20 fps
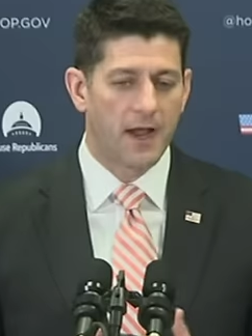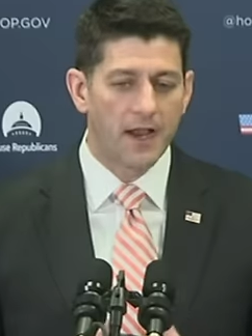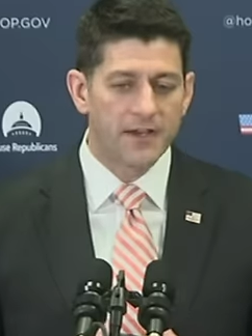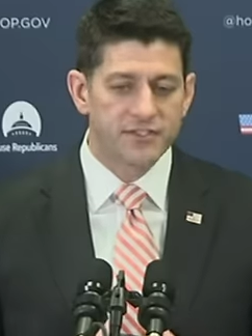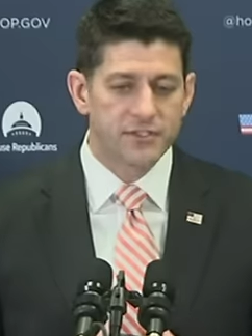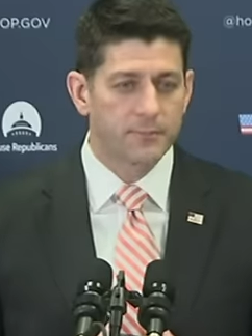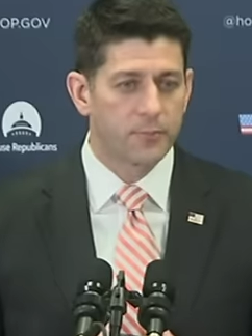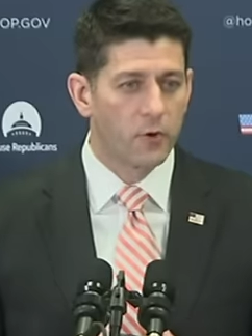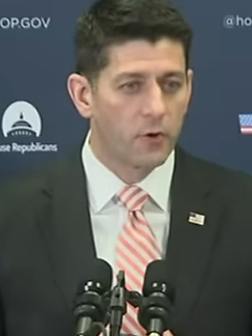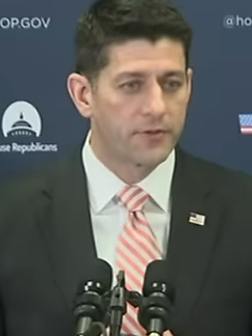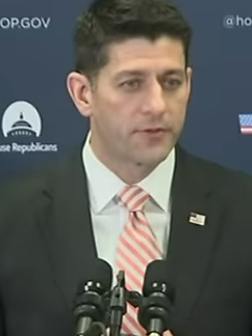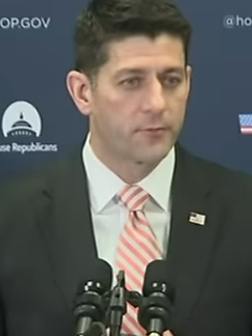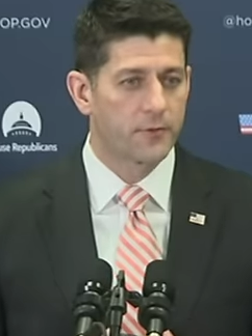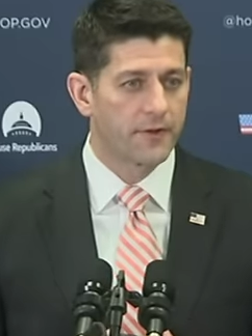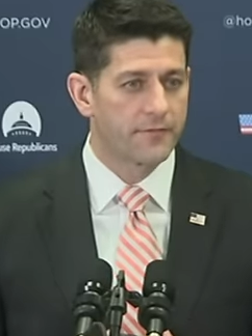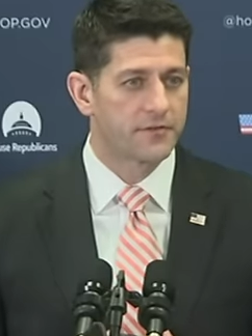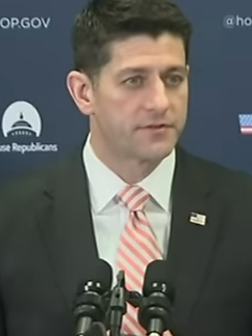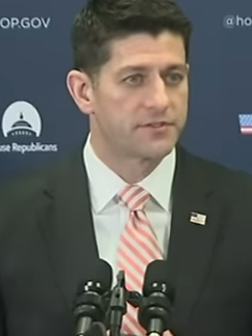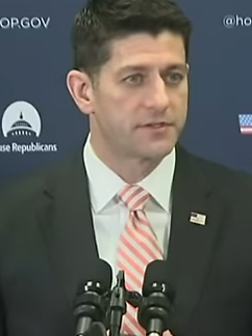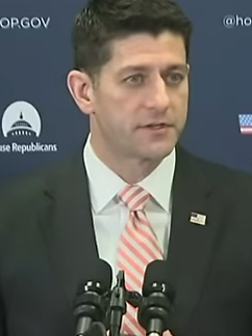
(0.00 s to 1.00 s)
I support the
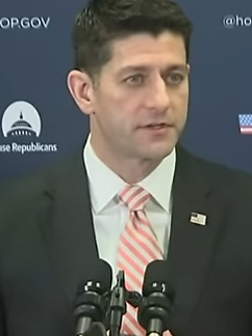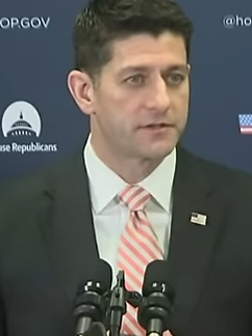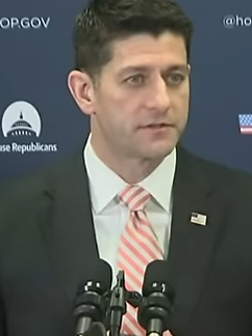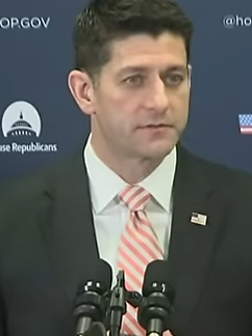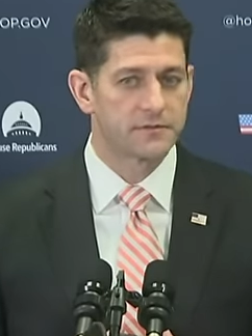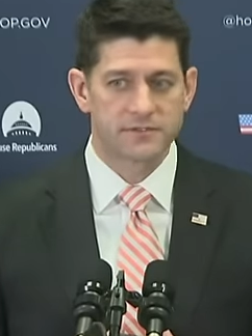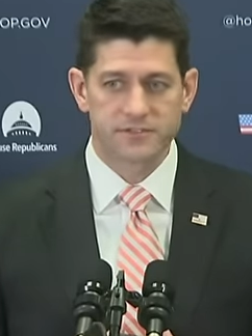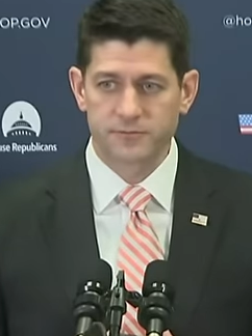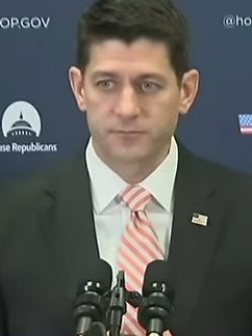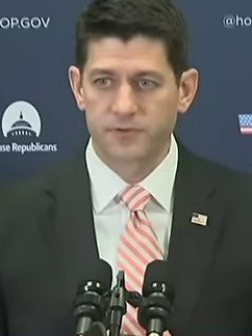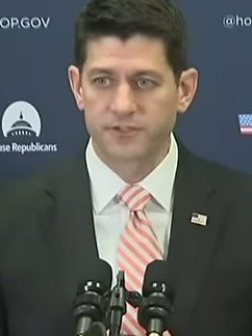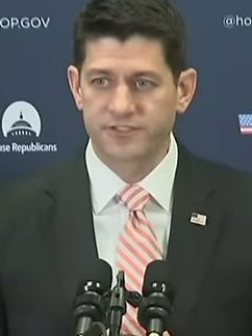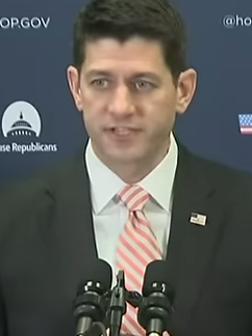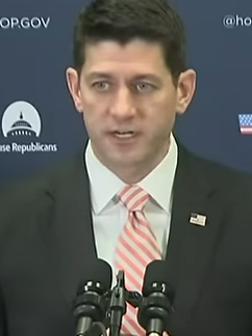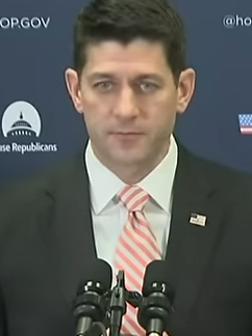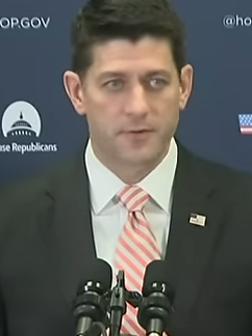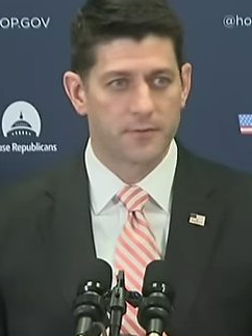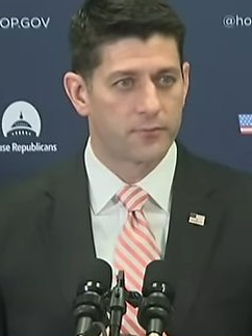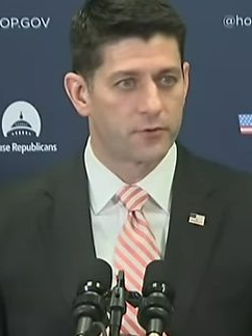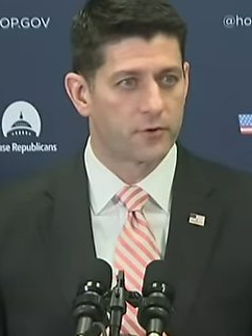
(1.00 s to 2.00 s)
refugee
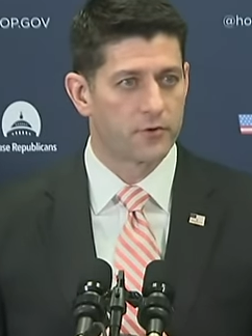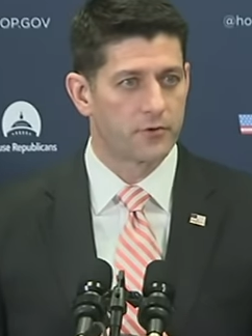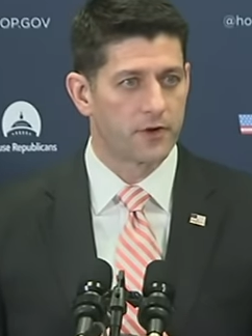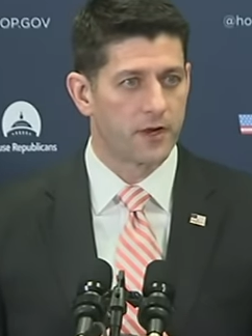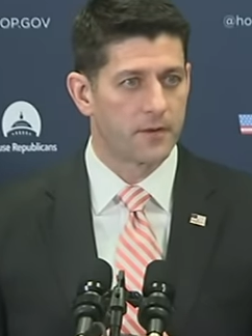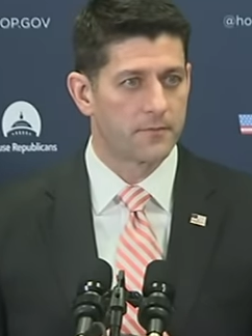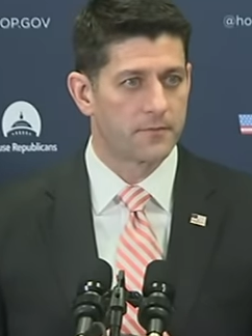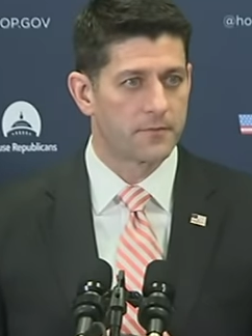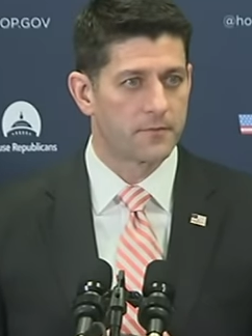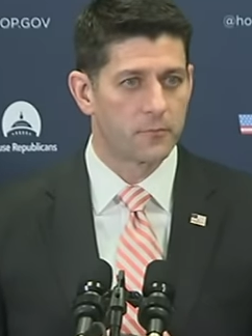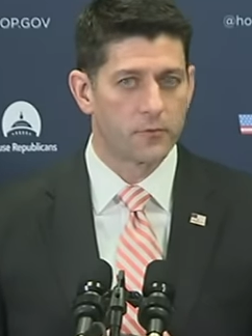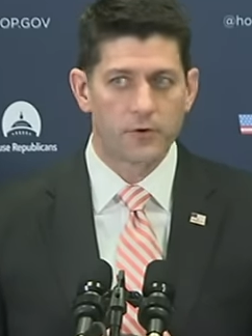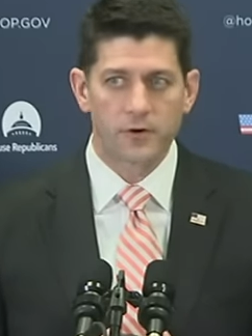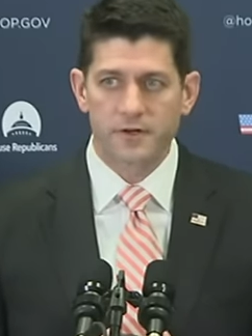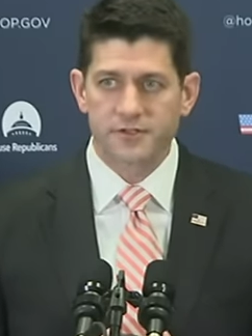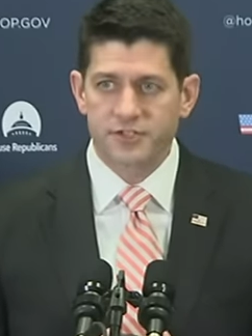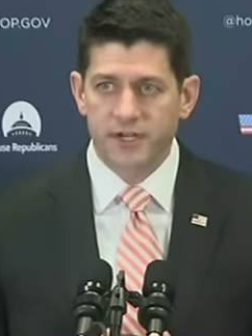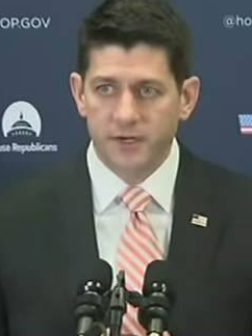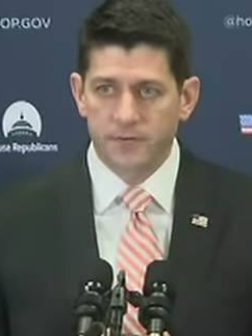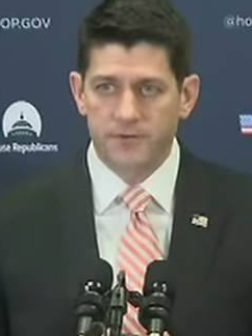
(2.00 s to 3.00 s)
resettlement program. We're
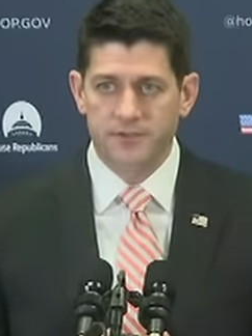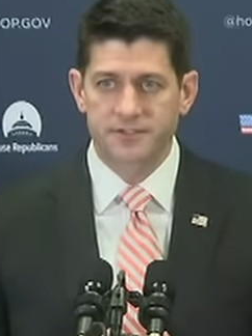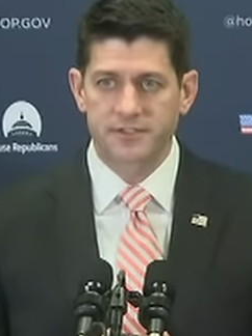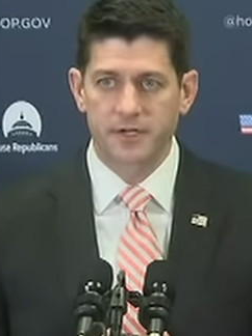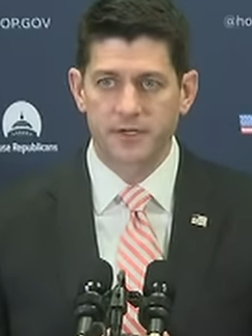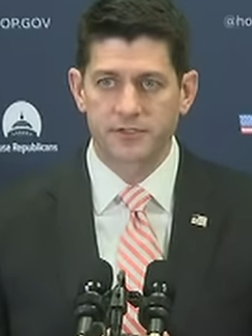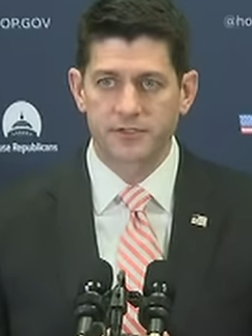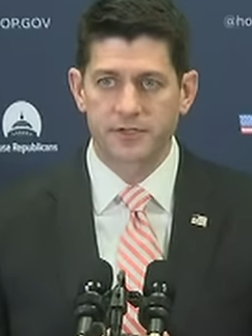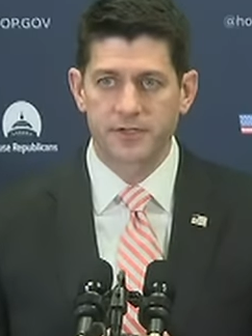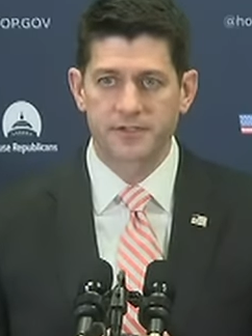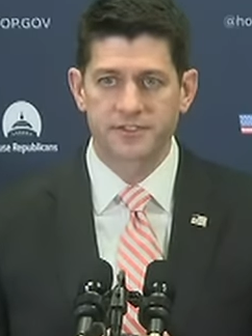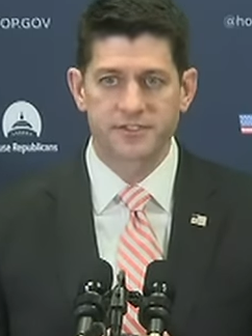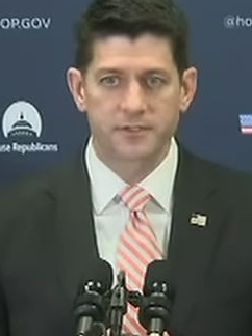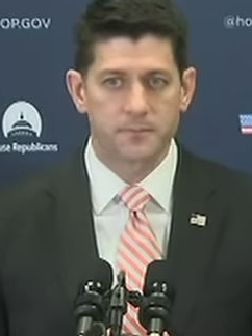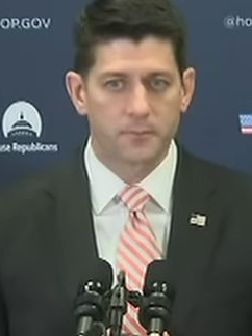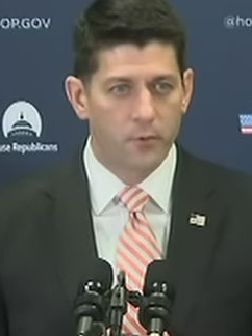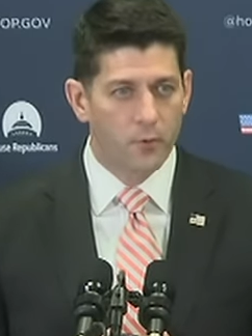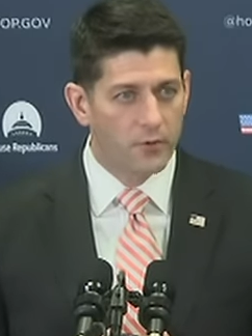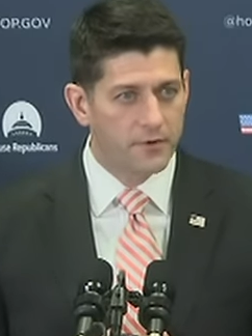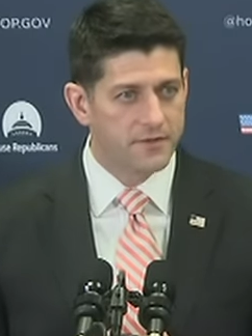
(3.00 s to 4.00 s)
a generous country, it's
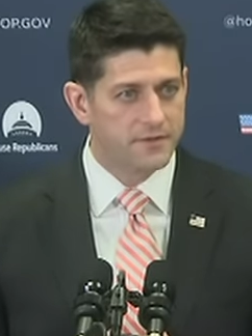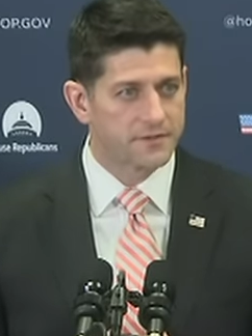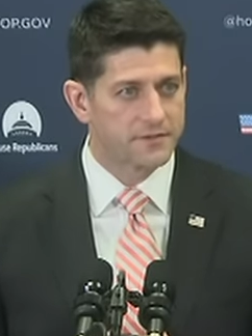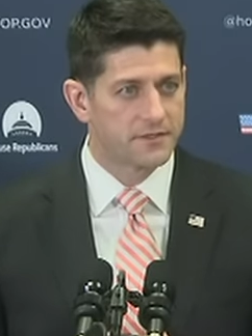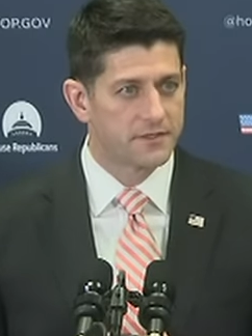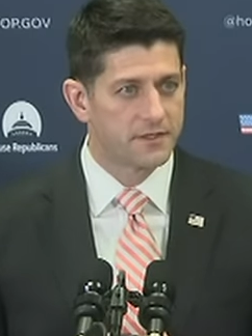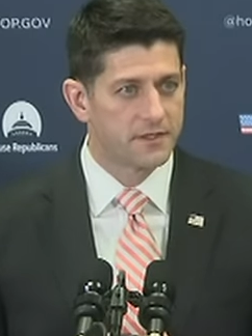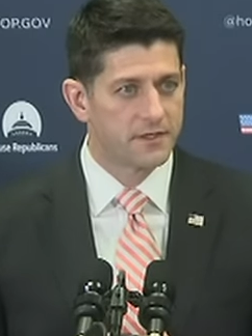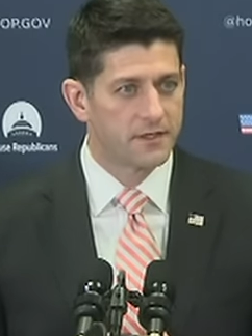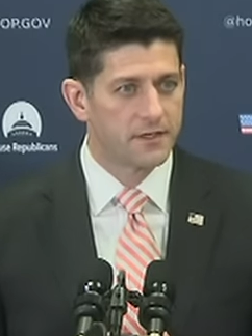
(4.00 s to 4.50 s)
important.